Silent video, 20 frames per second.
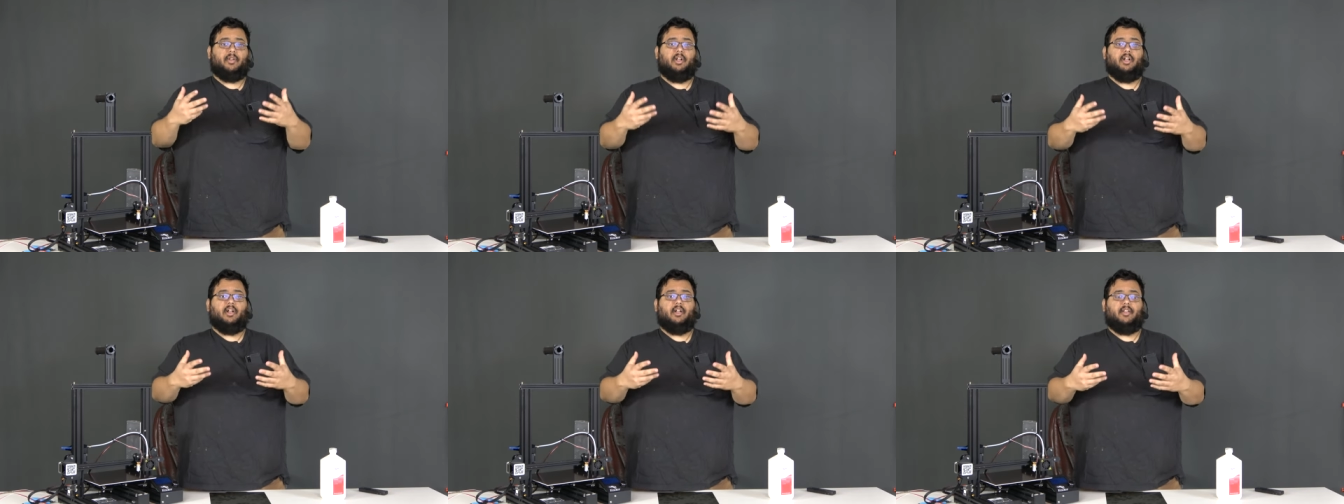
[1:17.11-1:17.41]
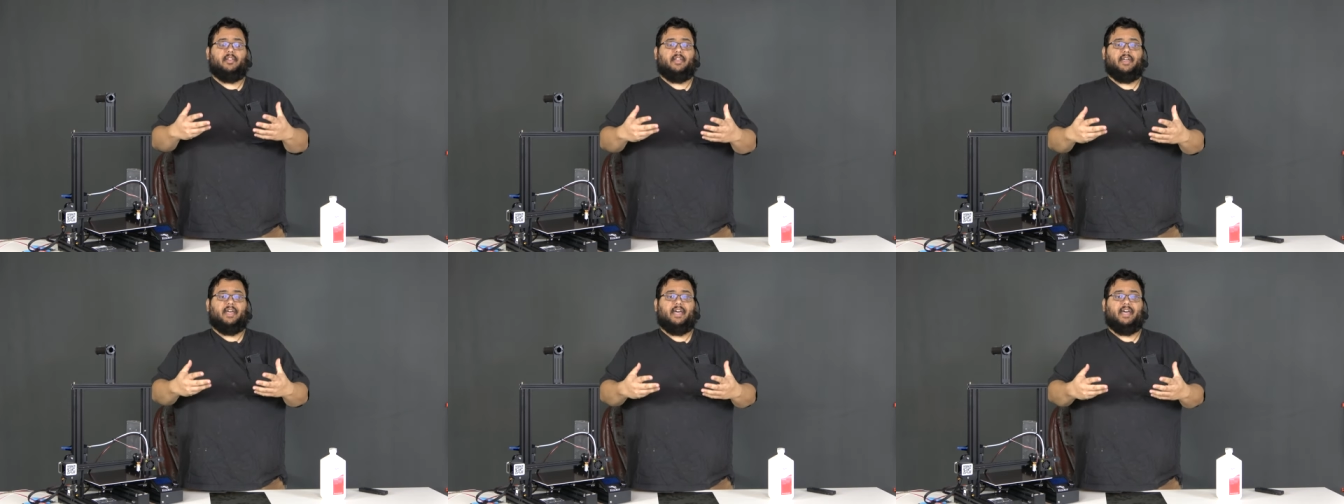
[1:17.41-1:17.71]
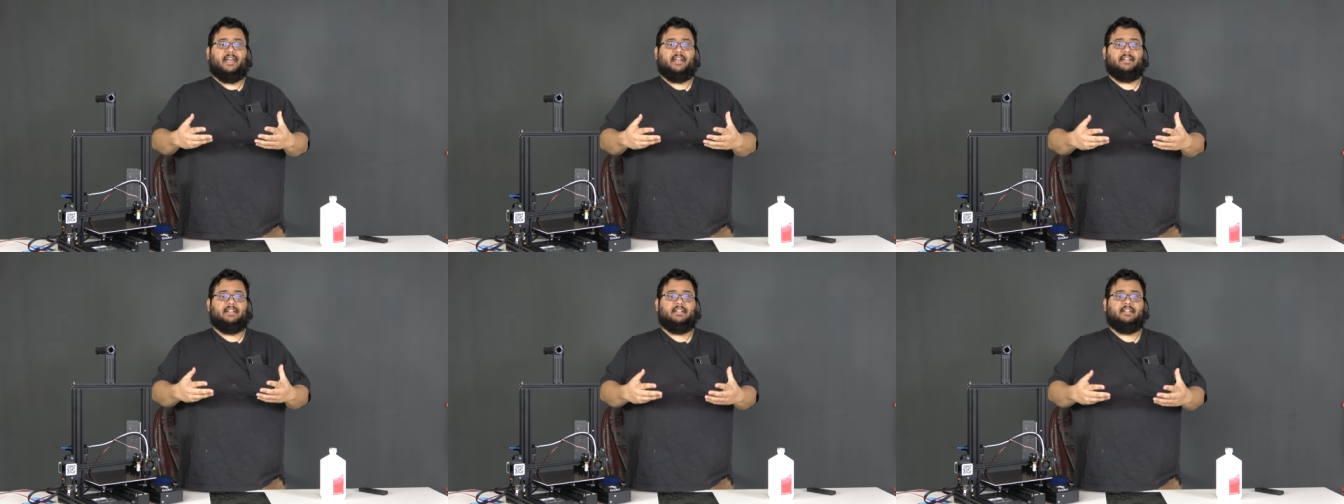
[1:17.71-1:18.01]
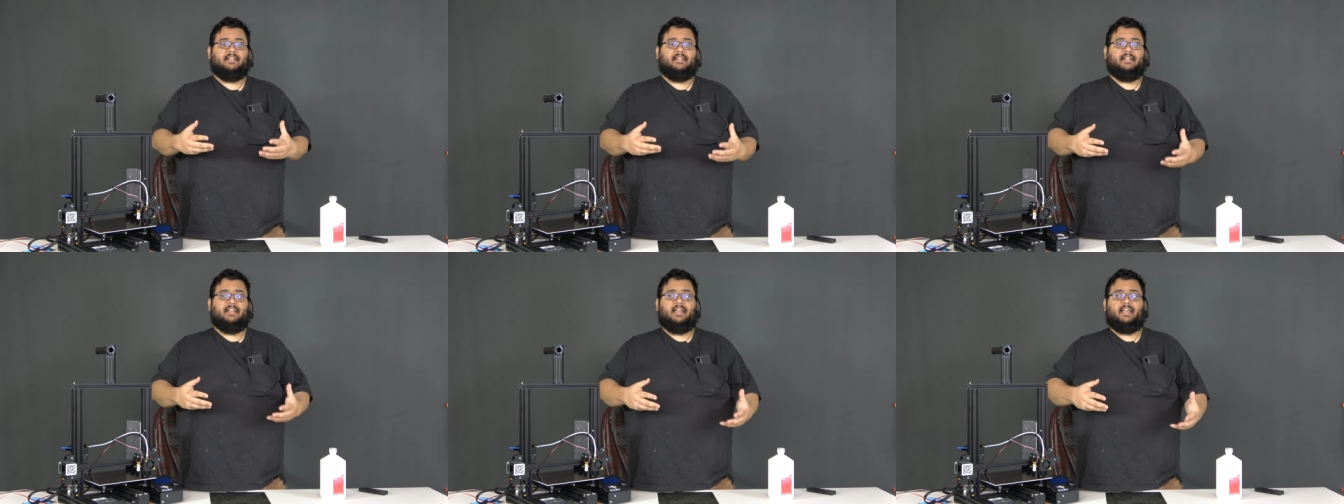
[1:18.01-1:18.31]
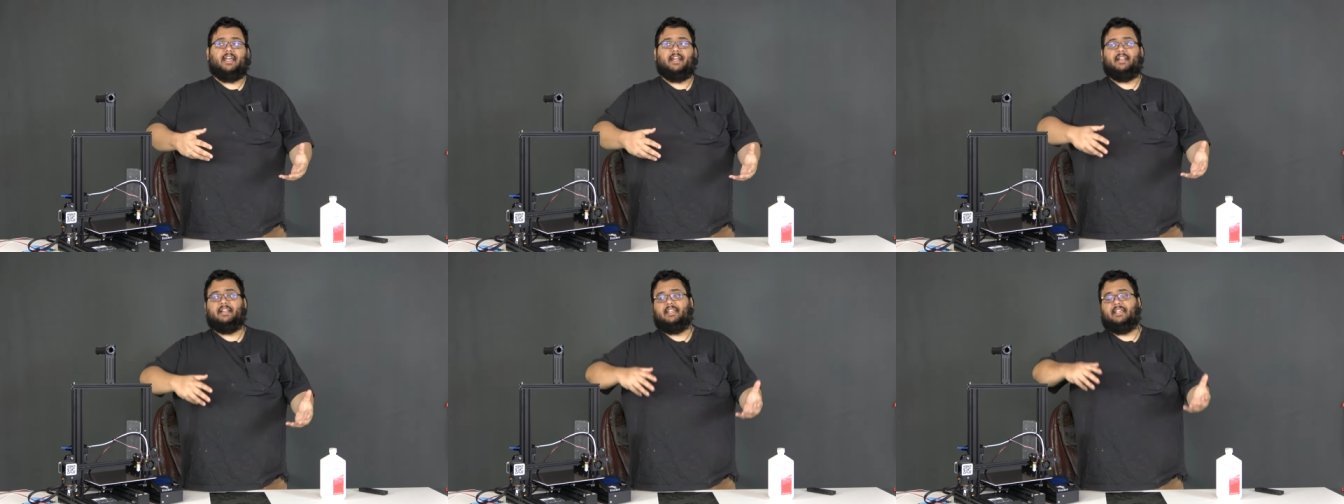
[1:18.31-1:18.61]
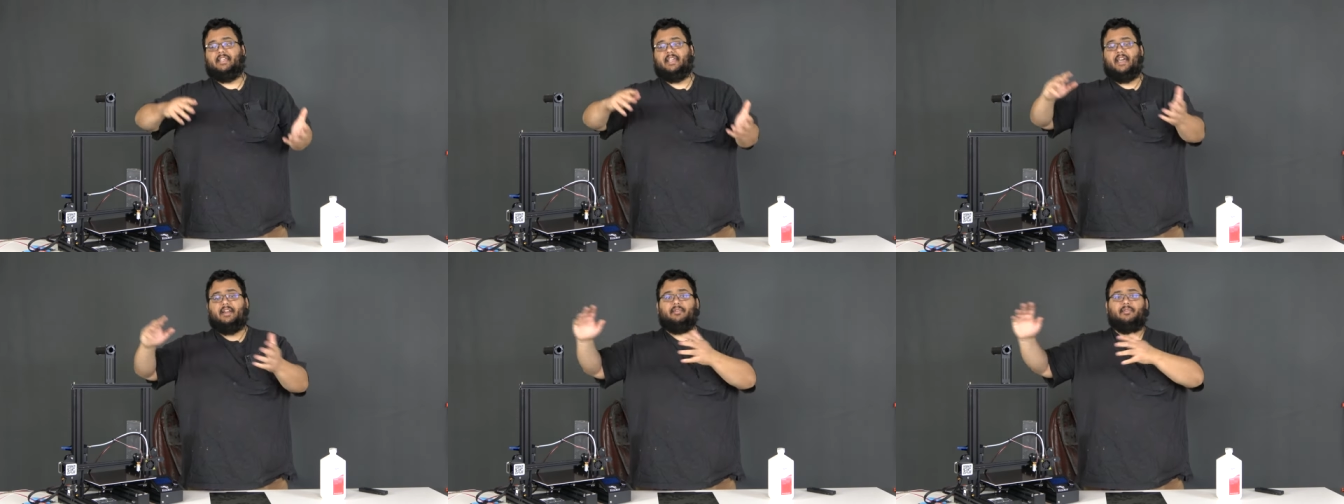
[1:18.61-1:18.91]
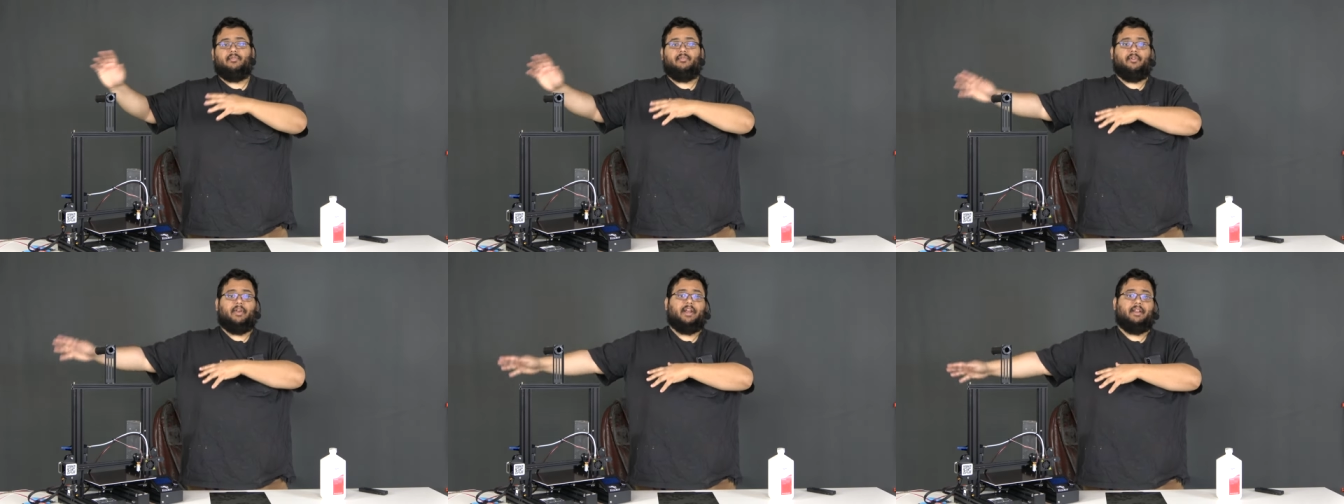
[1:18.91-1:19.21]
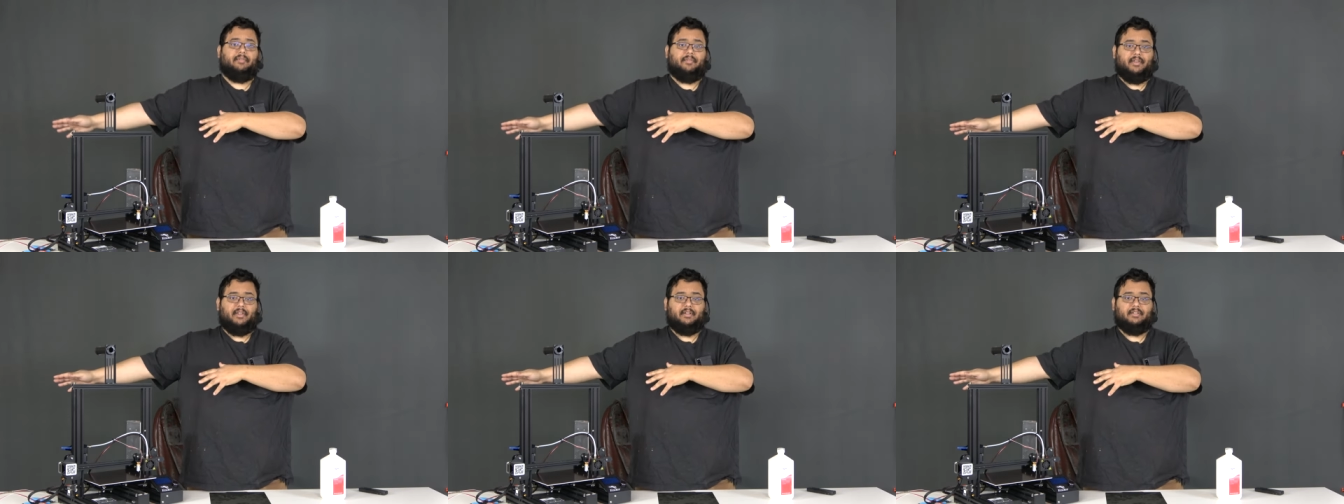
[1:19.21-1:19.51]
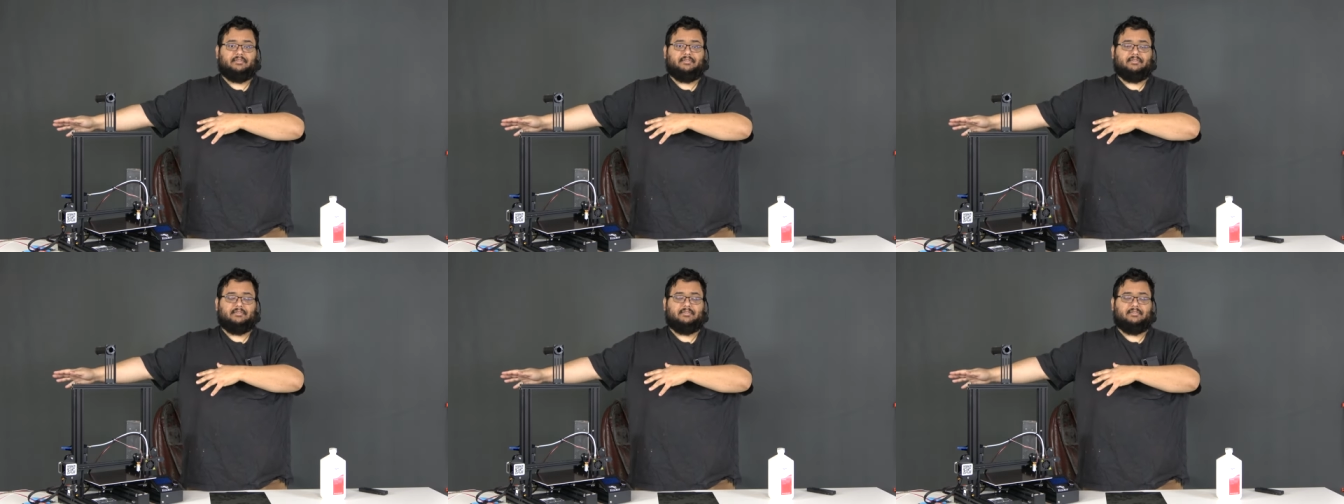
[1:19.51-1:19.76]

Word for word: all that and get rid of it.